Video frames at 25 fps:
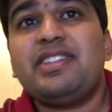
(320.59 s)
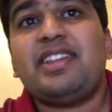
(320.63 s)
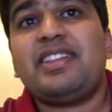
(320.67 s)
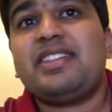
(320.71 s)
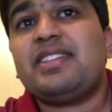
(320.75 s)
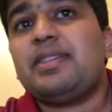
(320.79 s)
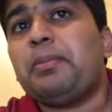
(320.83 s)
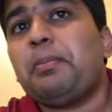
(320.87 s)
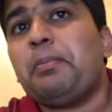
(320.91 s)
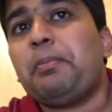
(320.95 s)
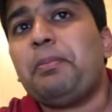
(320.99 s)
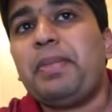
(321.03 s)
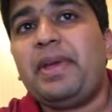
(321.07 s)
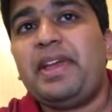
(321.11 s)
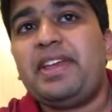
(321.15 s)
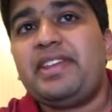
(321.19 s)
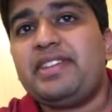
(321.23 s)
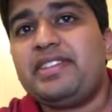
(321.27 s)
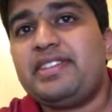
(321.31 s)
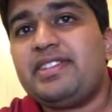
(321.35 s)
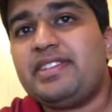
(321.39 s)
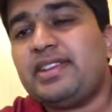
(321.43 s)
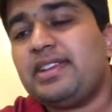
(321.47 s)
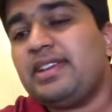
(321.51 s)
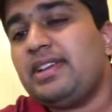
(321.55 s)
That's the
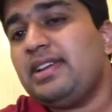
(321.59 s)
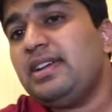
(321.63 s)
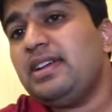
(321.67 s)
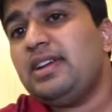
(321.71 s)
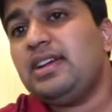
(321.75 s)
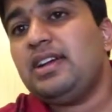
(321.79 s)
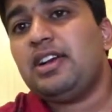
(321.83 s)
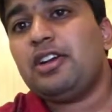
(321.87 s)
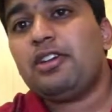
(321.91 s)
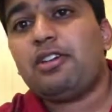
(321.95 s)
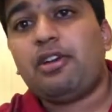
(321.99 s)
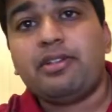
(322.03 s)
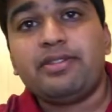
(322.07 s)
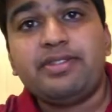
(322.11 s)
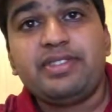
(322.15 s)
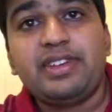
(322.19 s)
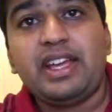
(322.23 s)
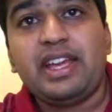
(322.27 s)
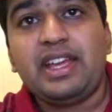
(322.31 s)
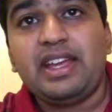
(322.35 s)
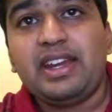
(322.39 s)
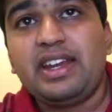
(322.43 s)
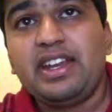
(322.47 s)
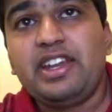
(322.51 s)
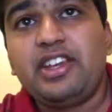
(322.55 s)
base
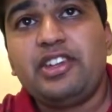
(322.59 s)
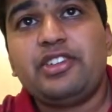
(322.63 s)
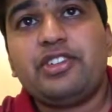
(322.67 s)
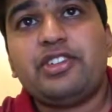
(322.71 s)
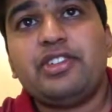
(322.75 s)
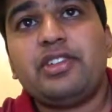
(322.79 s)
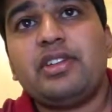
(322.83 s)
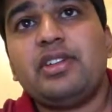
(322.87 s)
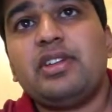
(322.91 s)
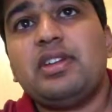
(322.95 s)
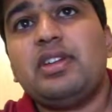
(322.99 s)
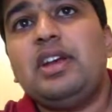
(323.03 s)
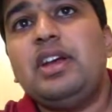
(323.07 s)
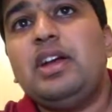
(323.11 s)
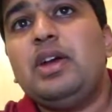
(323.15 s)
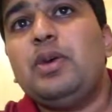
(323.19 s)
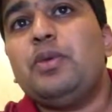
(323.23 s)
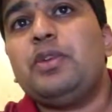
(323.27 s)
configuration.